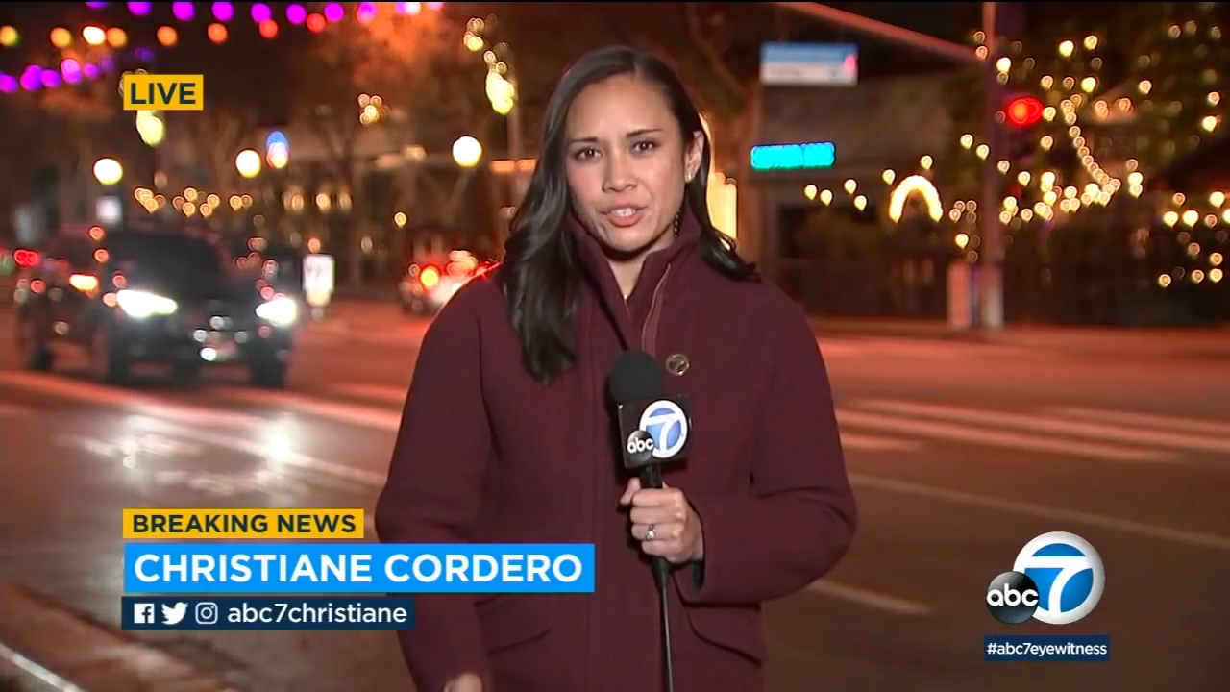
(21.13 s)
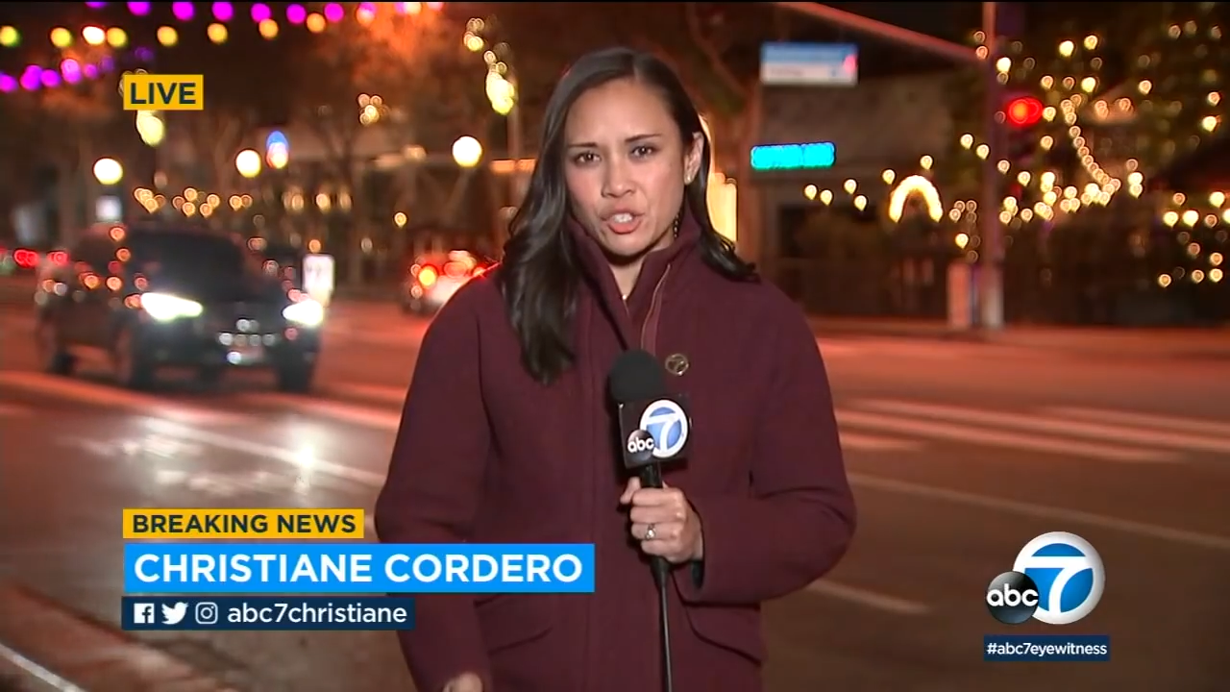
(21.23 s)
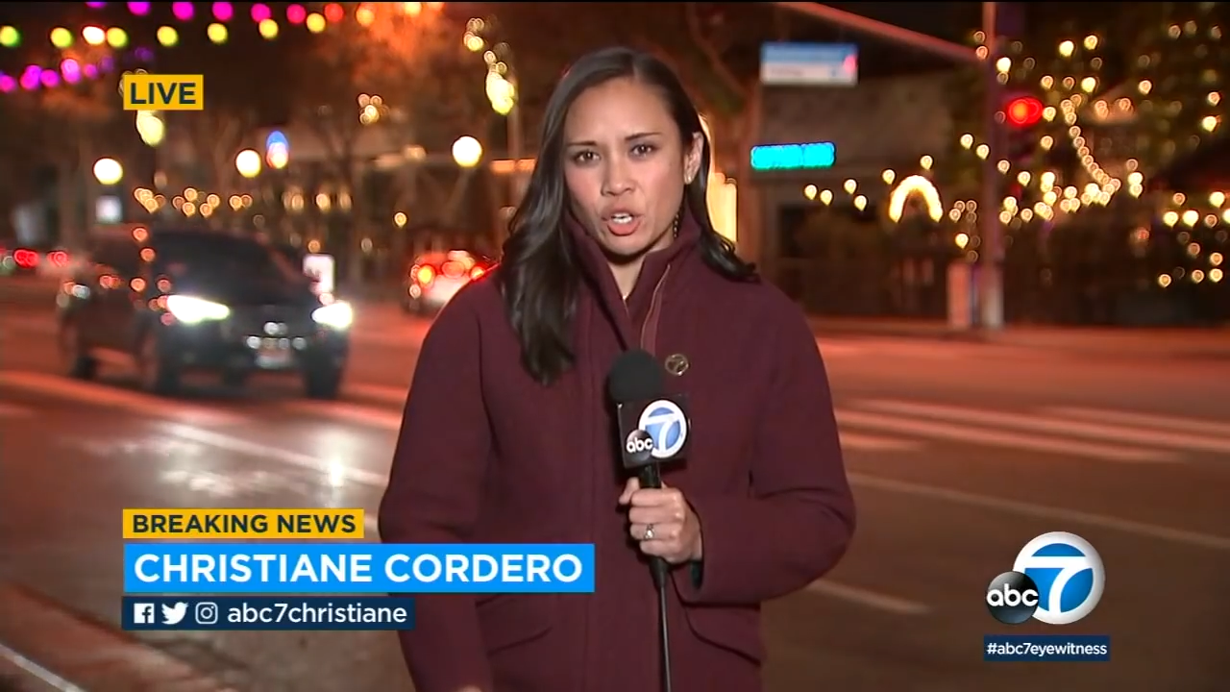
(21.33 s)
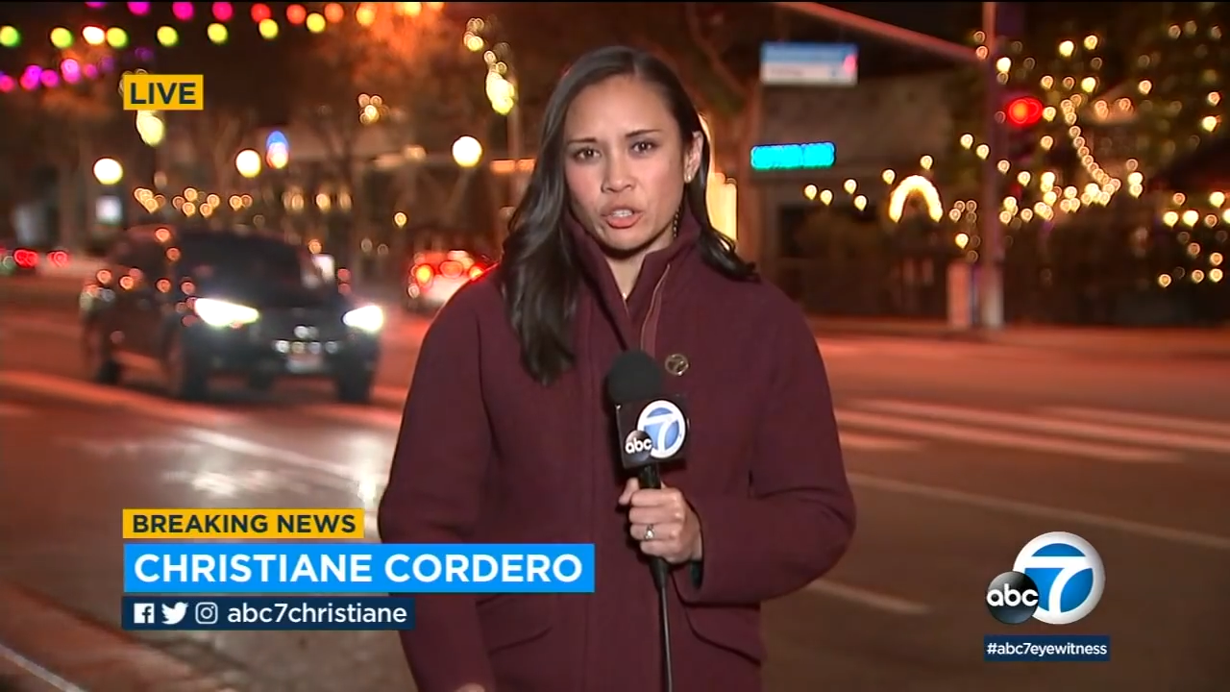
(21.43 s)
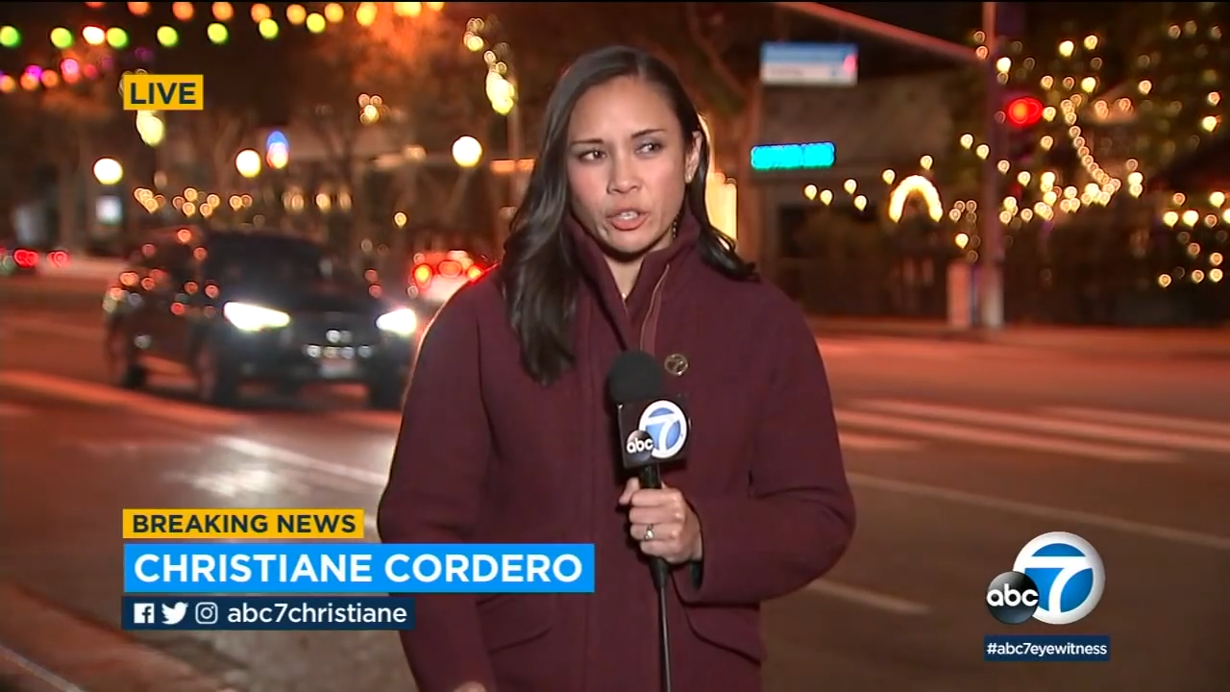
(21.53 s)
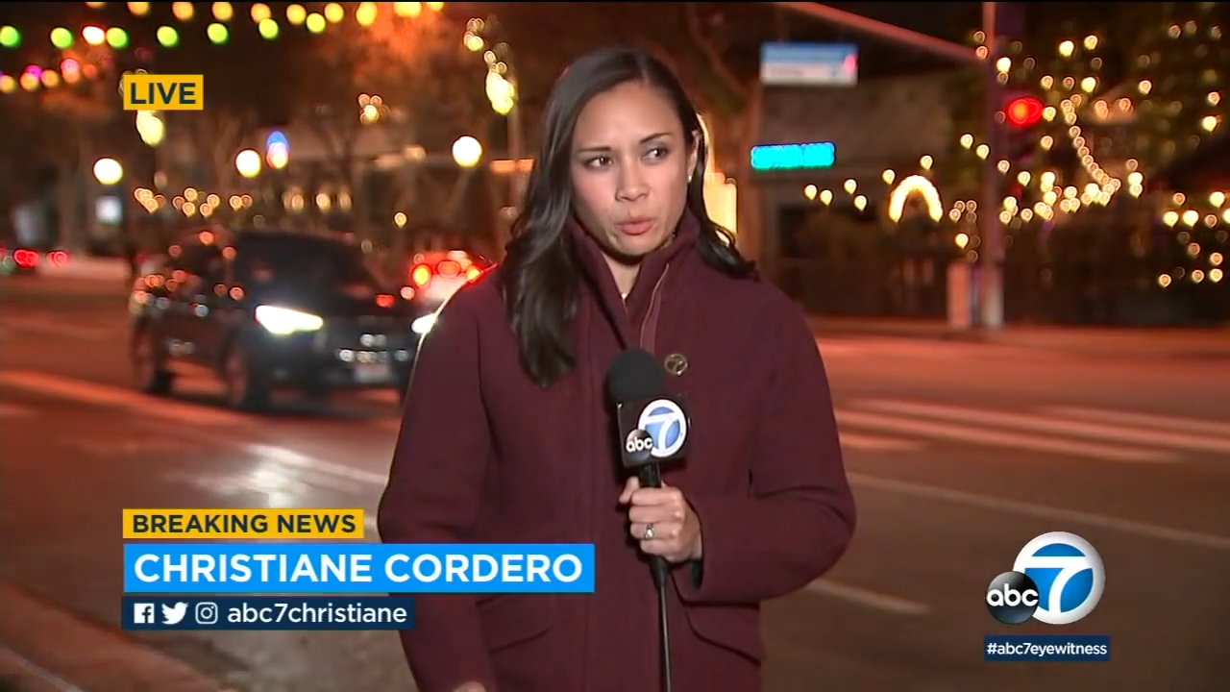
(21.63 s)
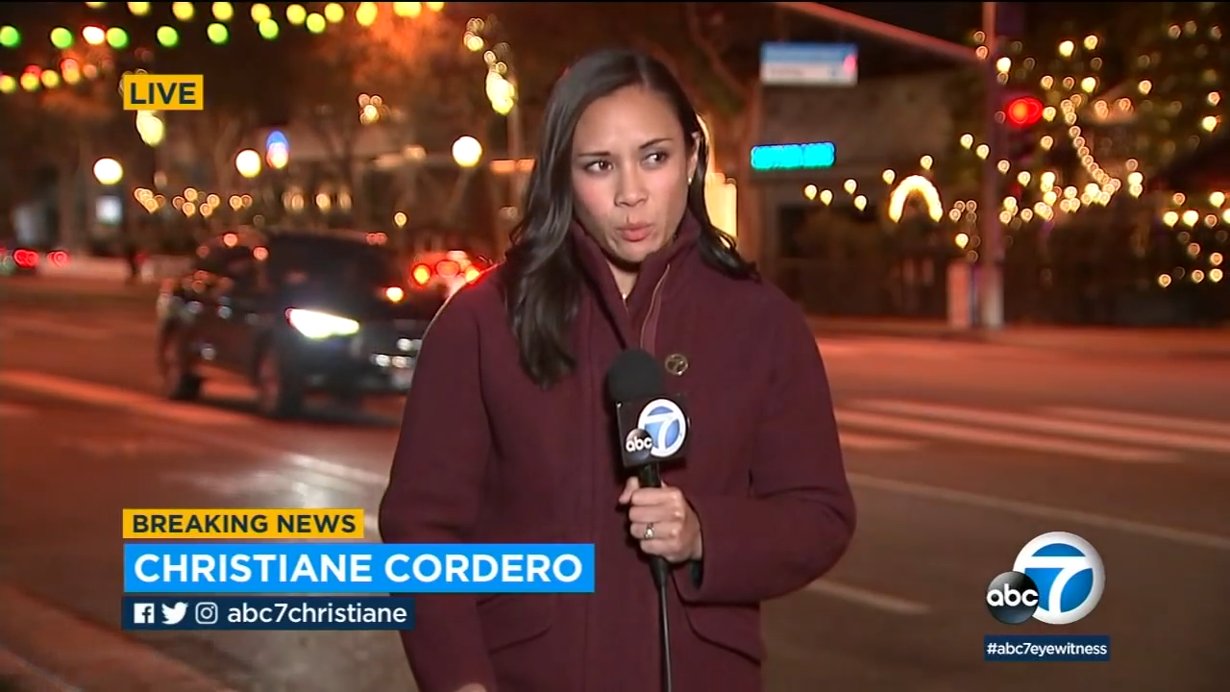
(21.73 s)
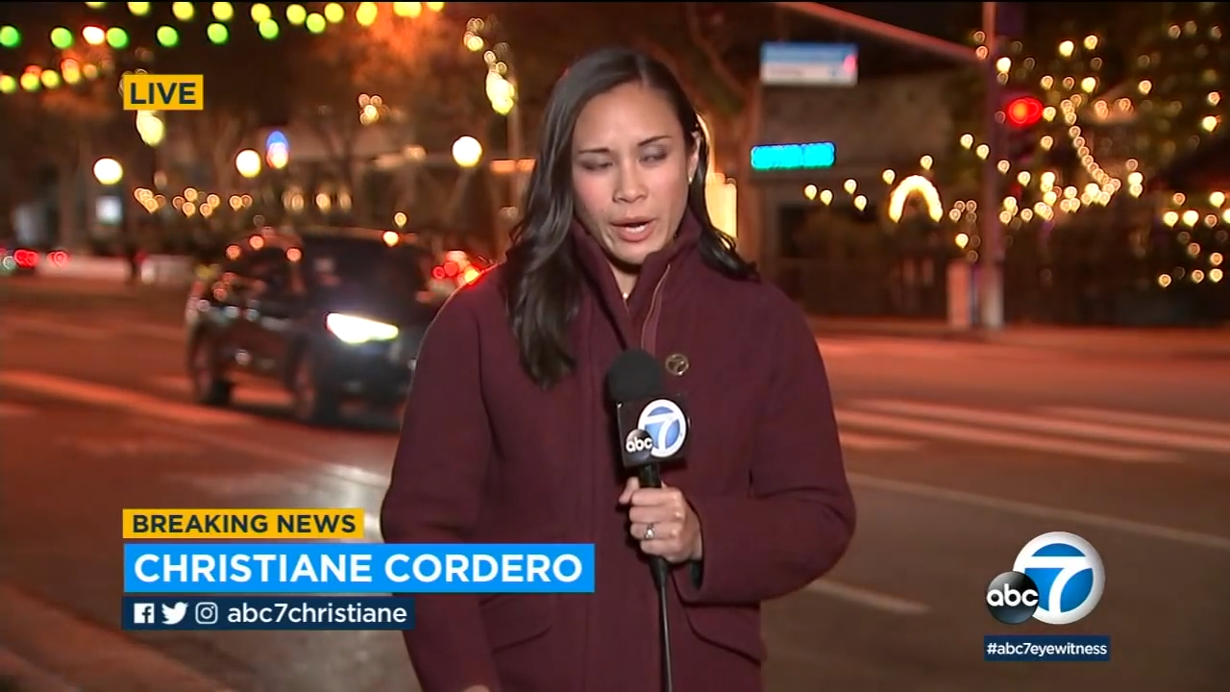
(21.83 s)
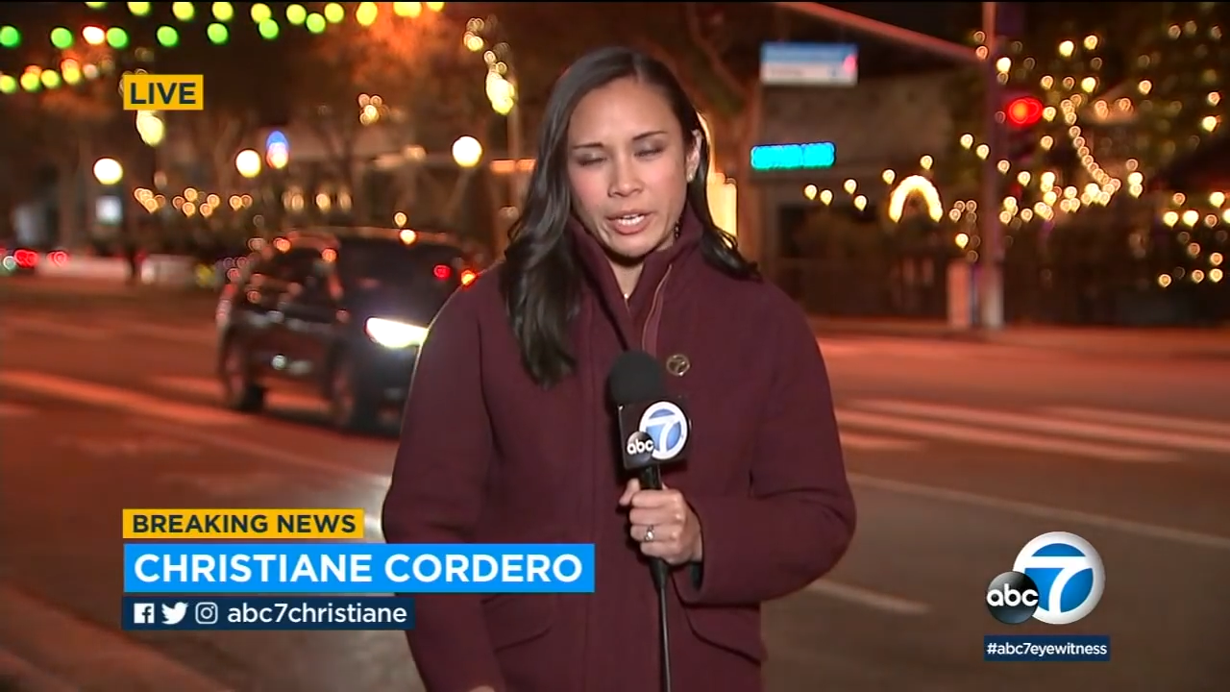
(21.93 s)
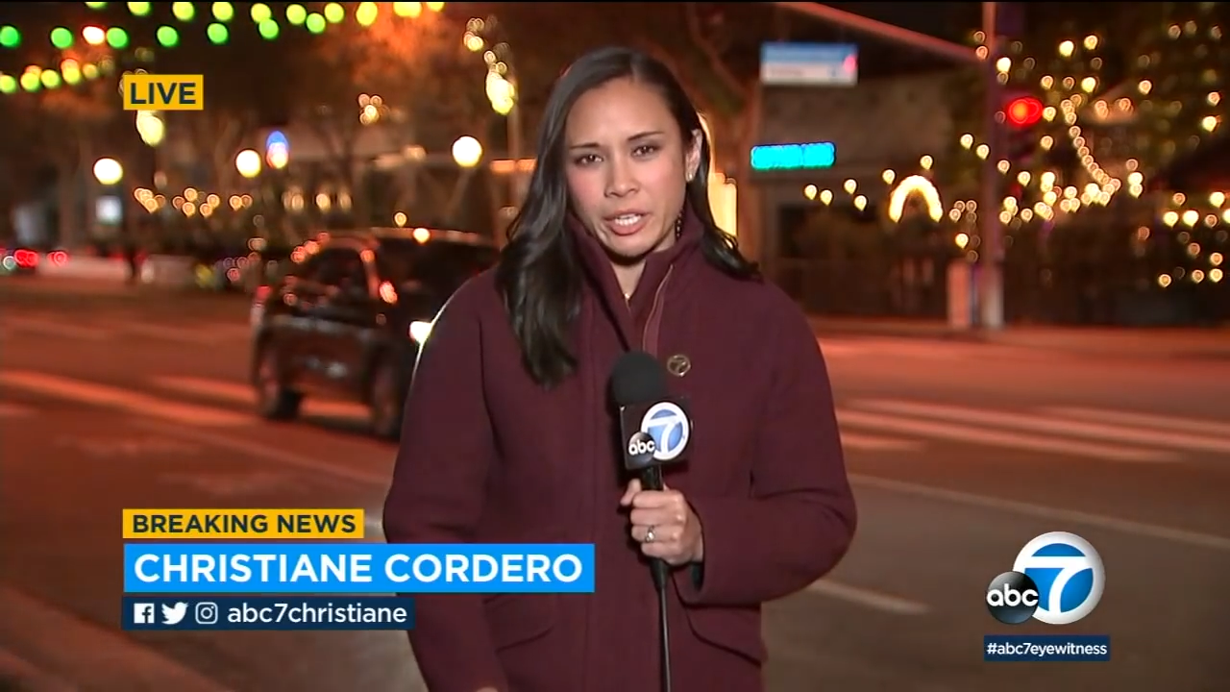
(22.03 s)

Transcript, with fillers: started right